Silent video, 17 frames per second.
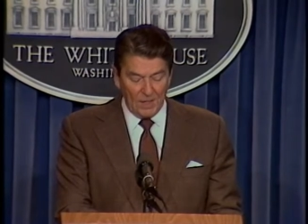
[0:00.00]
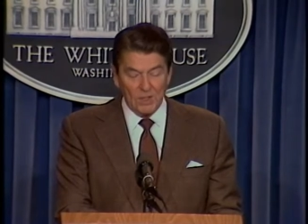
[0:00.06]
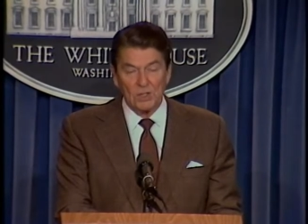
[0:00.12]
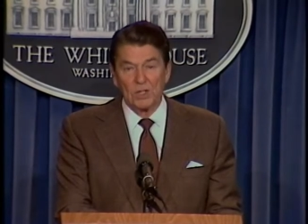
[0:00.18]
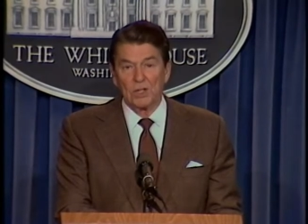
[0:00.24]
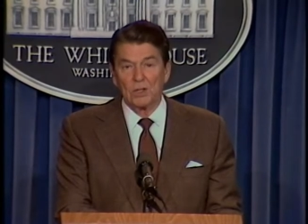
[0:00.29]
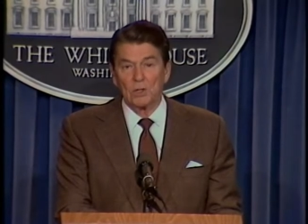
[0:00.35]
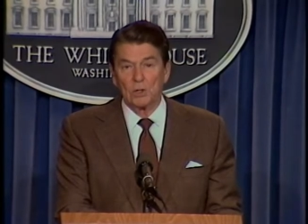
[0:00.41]

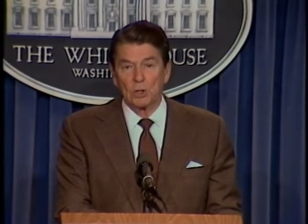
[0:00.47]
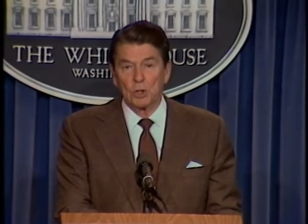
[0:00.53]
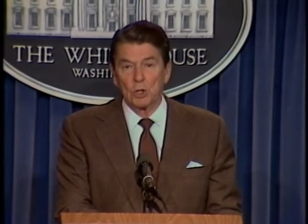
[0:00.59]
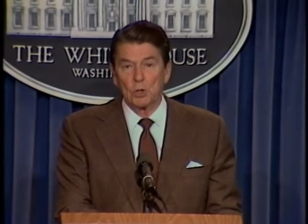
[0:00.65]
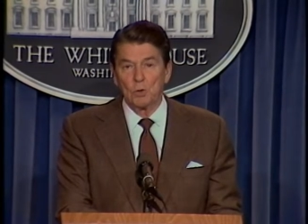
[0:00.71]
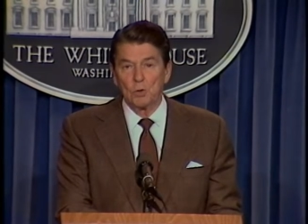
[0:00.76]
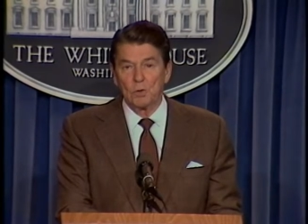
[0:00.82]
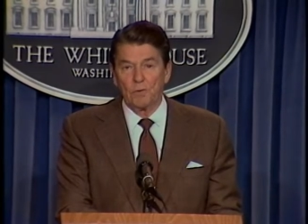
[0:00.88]
until
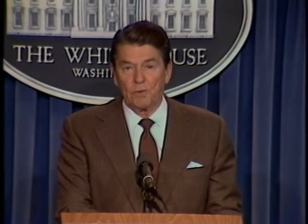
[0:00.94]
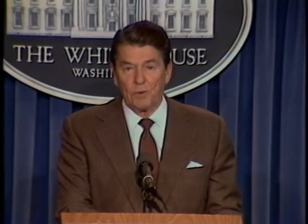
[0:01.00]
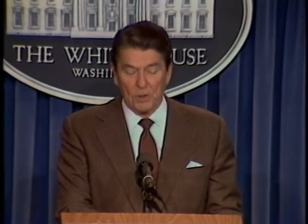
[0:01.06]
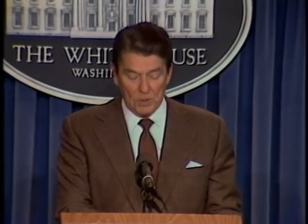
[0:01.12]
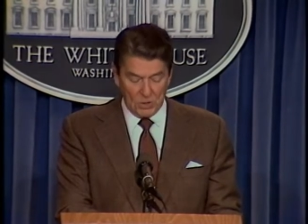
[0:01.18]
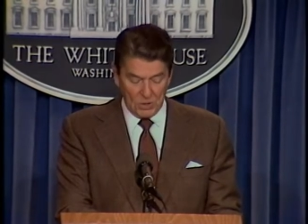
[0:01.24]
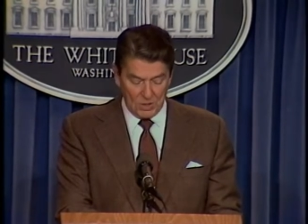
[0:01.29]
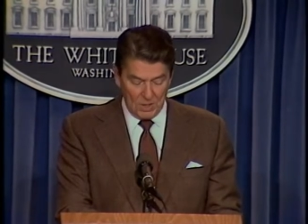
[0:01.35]
June
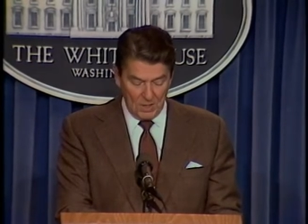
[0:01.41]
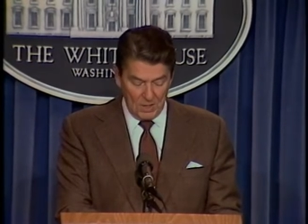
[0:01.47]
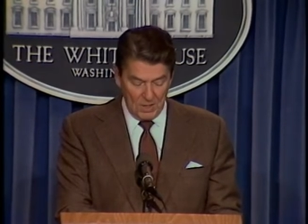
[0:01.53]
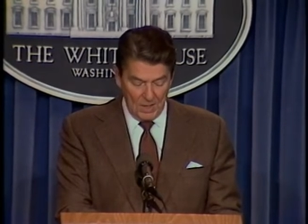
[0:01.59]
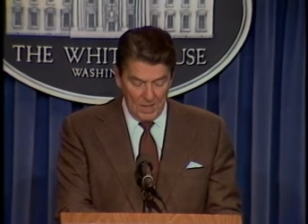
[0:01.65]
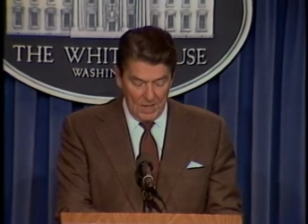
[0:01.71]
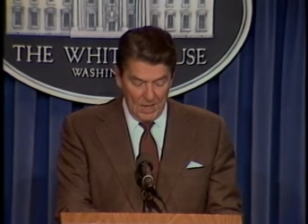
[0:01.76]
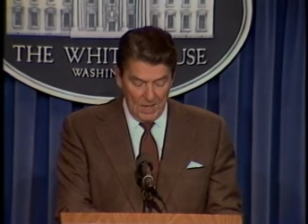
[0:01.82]
1st.
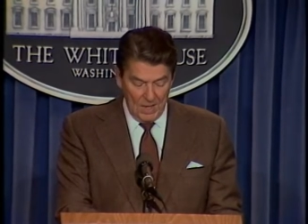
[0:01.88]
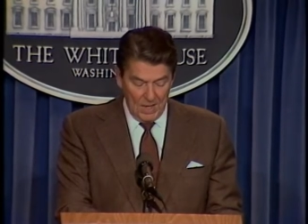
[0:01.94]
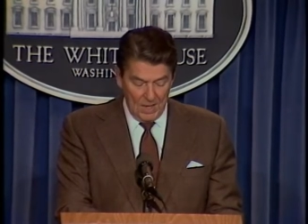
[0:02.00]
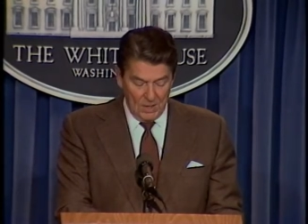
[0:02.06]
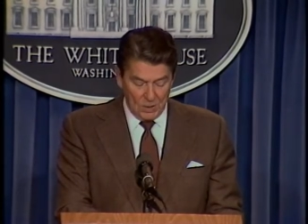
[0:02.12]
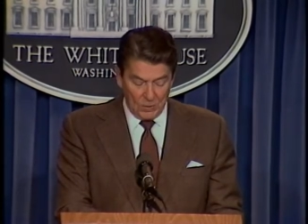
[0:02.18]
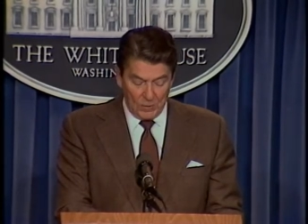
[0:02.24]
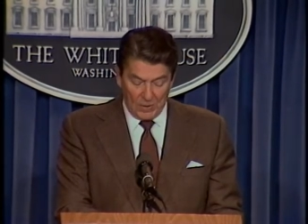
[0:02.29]

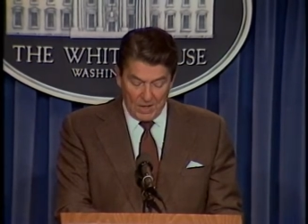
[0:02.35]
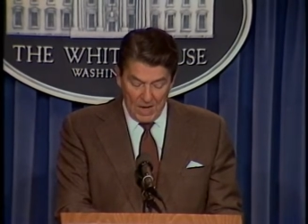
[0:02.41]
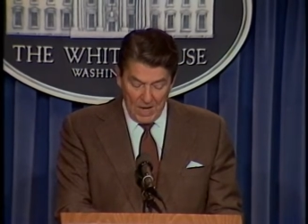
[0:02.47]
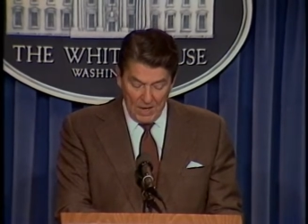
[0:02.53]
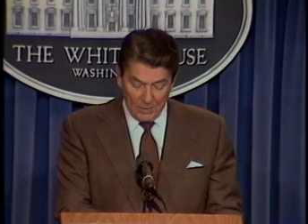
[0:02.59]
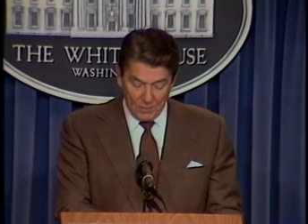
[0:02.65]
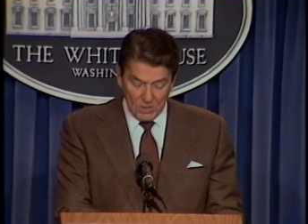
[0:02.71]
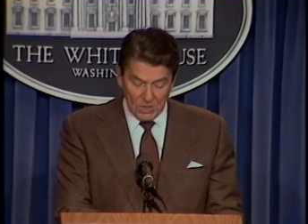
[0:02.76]
To the
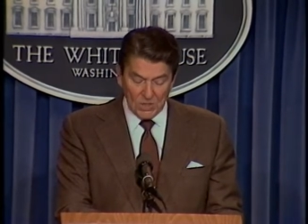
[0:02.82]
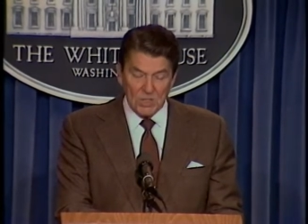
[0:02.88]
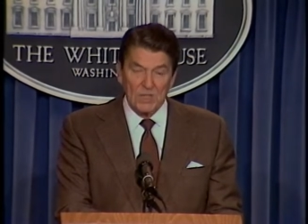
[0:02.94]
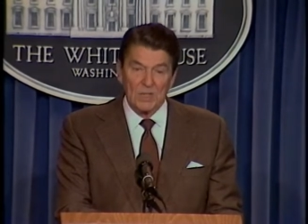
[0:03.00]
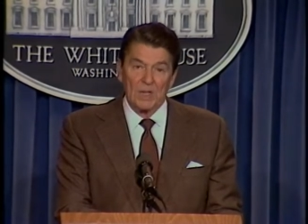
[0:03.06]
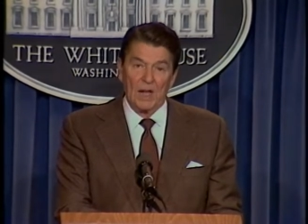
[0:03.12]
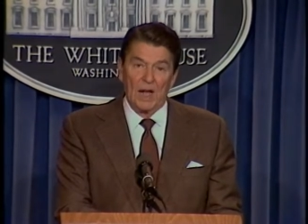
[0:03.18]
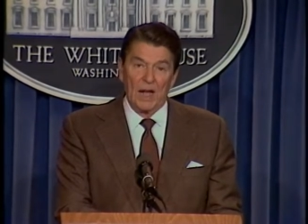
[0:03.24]
Congress,